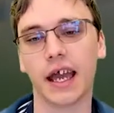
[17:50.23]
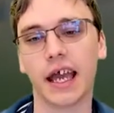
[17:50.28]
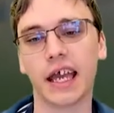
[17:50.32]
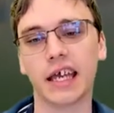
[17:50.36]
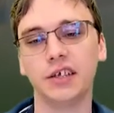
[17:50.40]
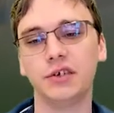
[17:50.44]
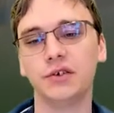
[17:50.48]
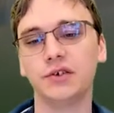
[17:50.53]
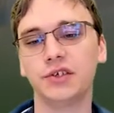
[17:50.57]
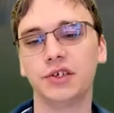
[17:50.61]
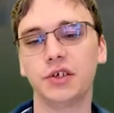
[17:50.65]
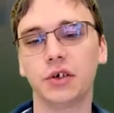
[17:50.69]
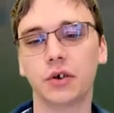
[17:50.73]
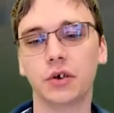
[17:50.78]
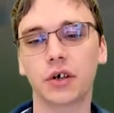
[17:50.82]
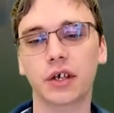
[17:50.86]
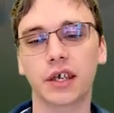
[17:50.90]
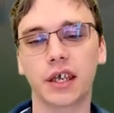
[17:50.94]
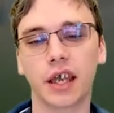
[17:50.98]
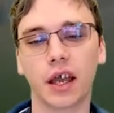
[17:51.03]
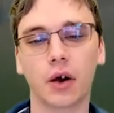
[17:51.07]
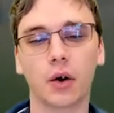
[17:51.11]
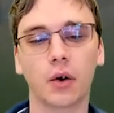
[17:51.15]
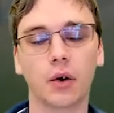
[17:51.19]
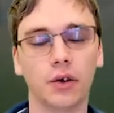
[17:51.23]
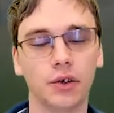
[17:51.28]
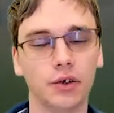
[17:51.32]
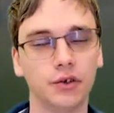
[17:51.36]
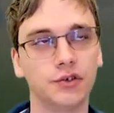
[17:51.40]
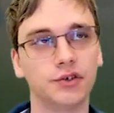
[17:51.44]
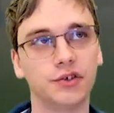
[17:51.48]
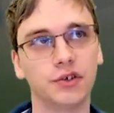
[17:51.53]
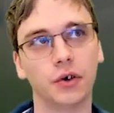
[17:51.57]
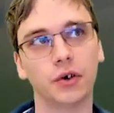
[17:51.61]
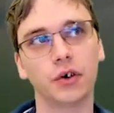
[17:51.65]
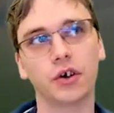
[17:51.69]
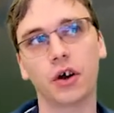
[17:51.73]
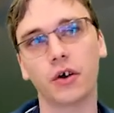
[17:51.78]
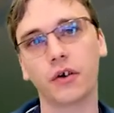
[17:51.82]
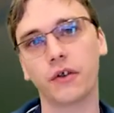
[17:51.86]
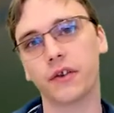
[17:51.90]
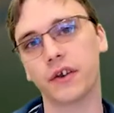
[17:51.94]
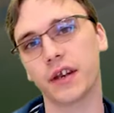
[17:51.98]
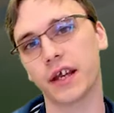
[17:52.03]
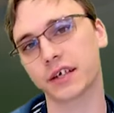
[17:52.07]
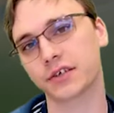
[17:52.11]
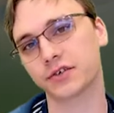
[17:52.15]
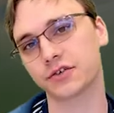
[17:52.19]
And you still go to
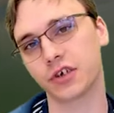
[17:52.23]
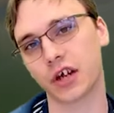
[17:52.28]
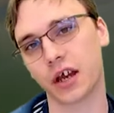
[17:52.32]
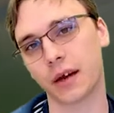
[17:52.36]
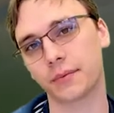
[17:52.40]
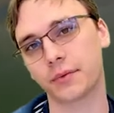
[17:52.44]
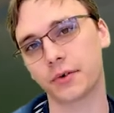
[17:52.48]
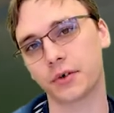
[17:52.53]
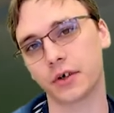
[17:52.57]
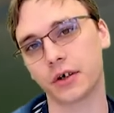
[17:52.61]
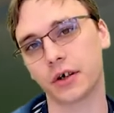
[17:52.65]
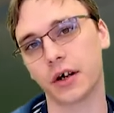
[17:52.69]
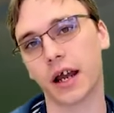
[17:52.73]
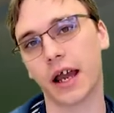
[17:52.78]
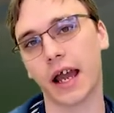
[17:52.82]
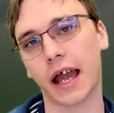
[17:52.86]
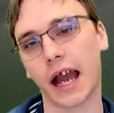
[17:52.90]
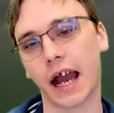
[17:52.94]
the next chapter